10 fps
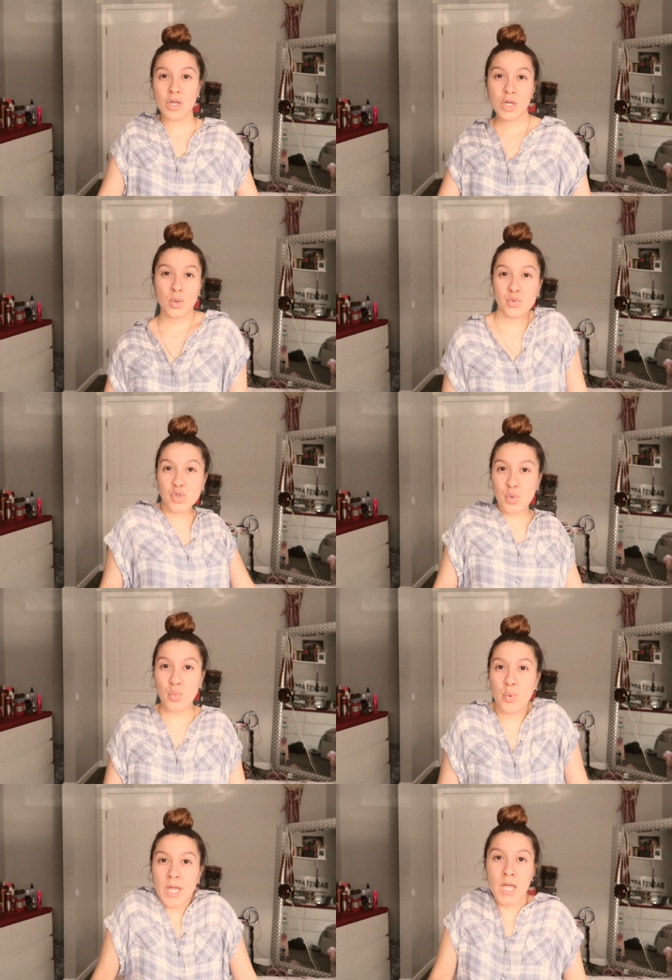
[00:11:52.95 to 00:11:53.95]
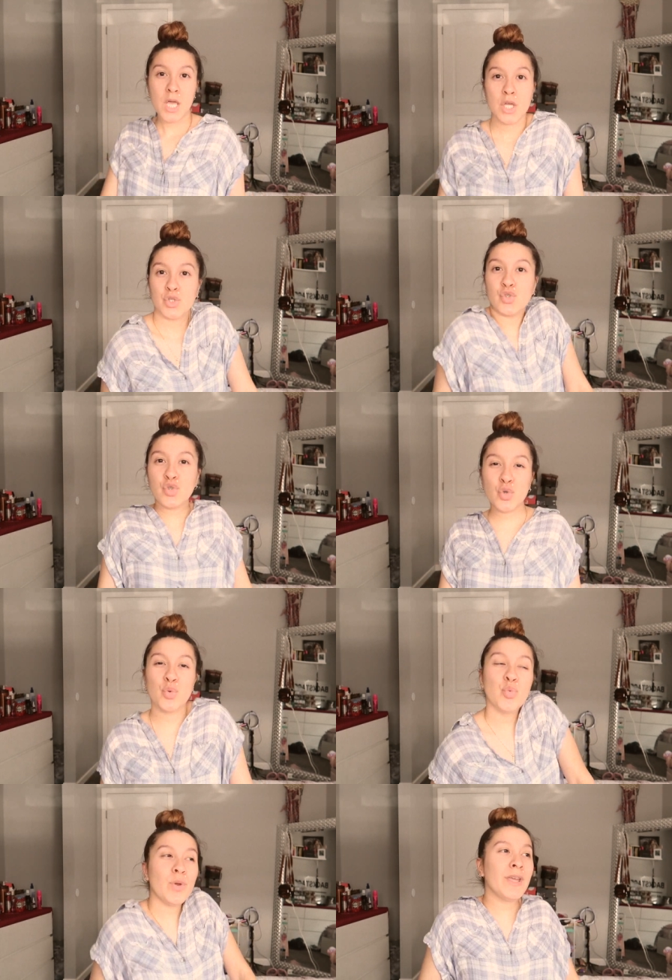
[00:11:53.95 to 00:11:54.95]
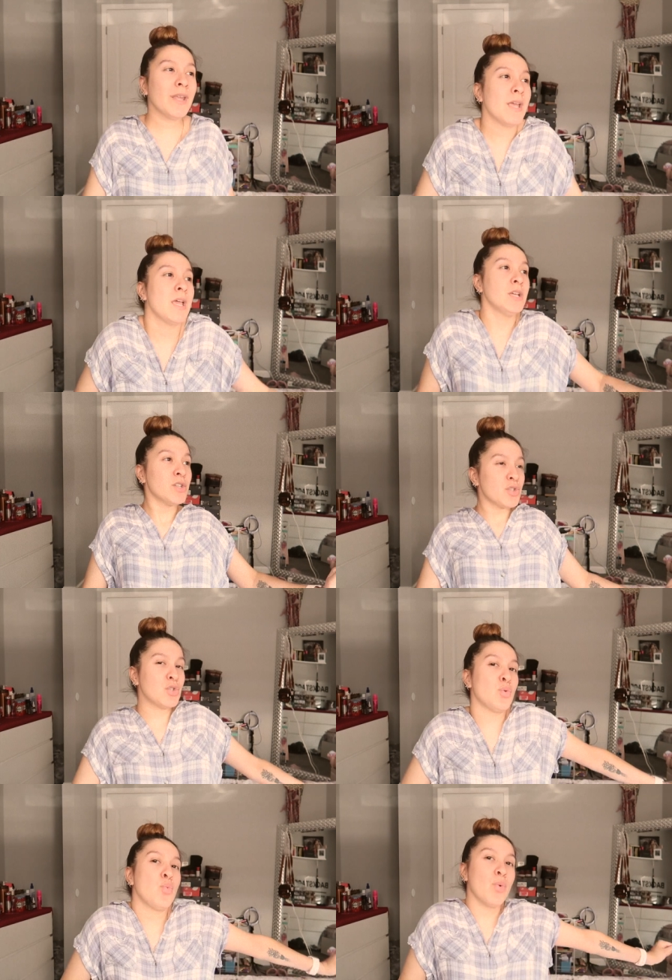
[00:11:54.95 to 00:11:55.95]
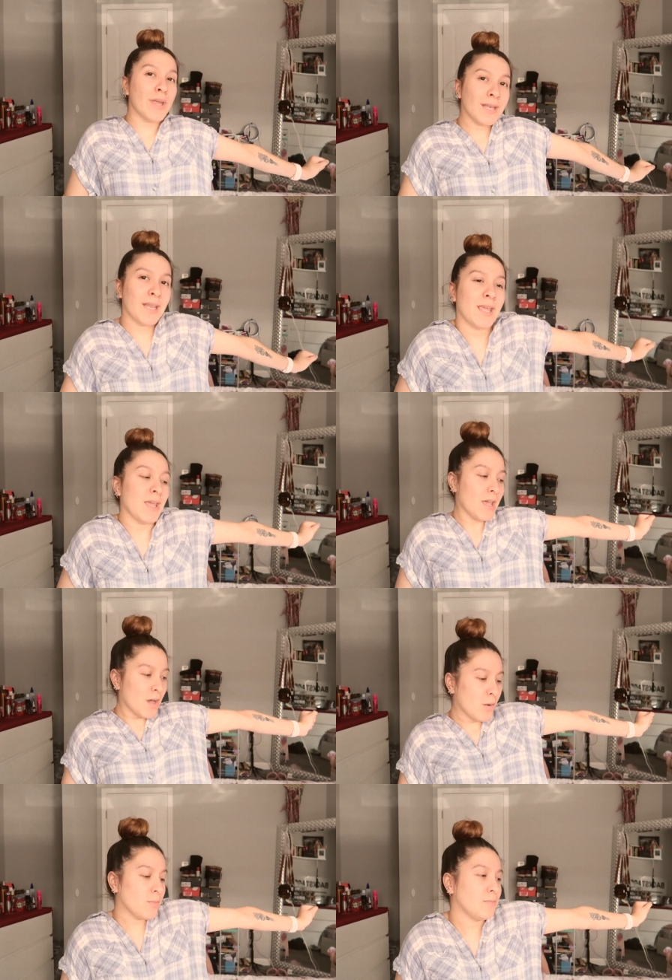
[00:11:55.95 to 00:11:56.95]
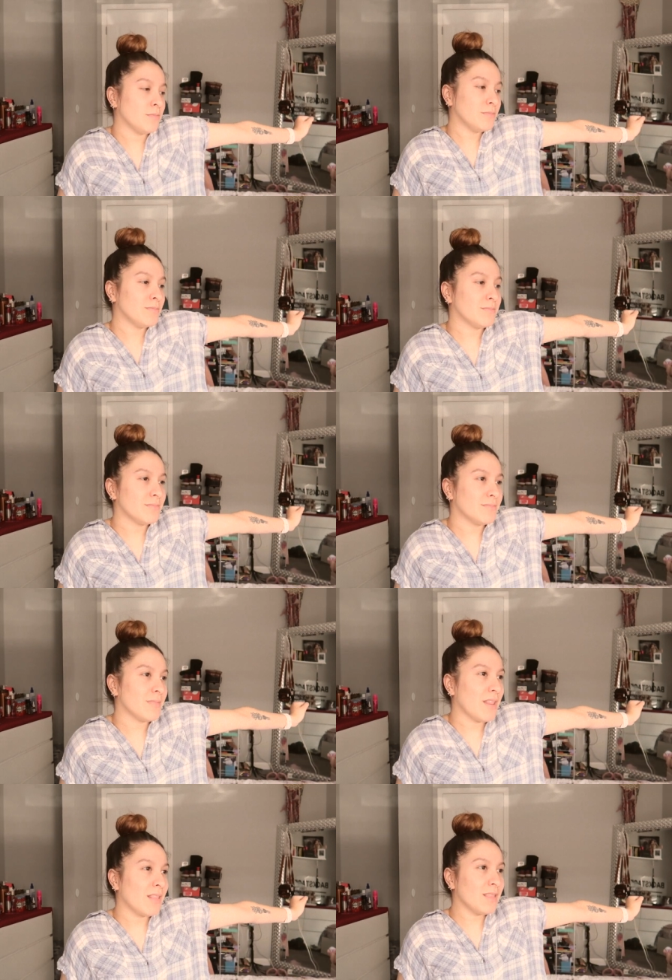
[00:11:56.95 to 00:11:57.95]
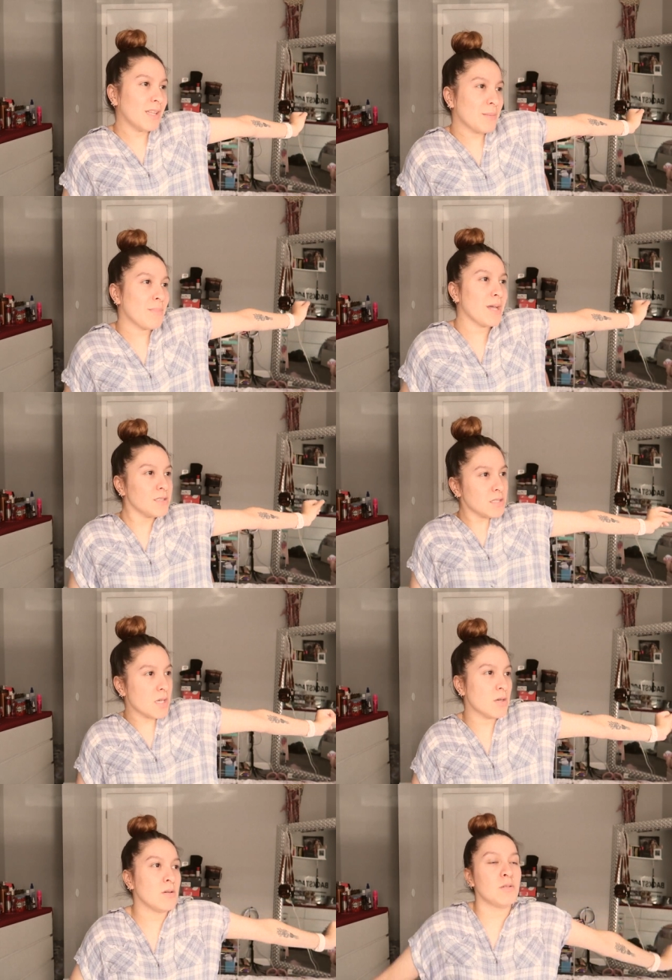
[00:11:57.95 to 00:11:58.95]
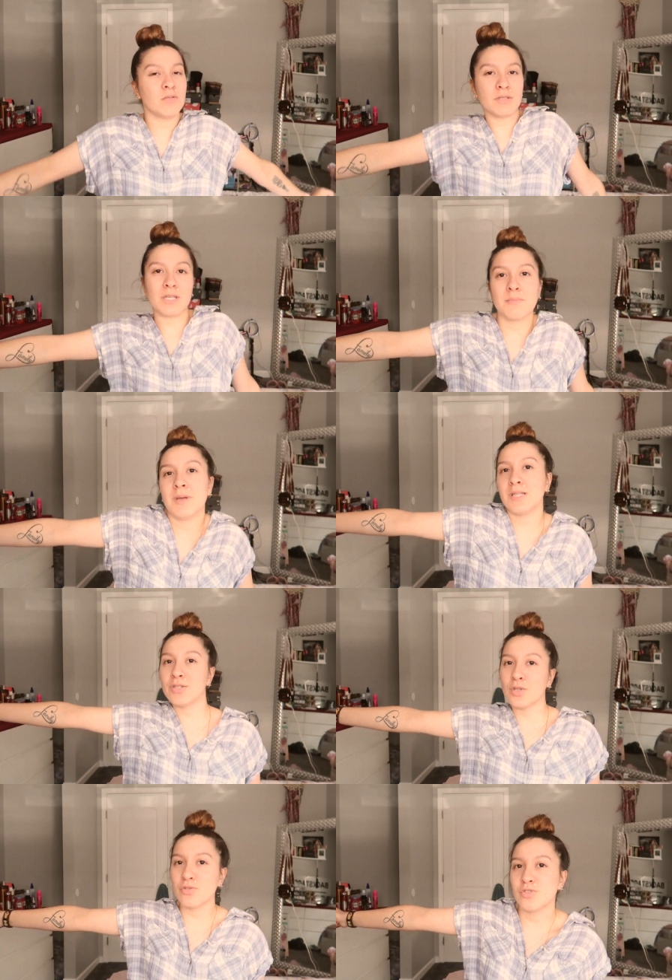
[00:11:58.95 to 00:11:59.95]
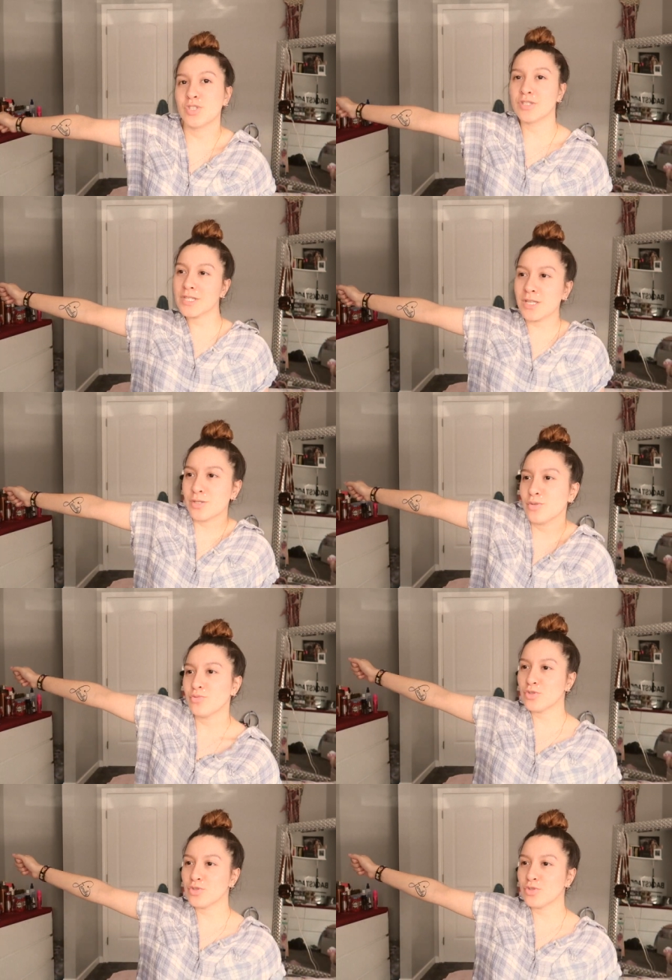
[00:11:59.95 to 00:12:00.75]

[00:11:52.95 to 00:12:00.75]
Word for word: Go do it. Do it. Do it now. Lick my toes, lick my toes just like you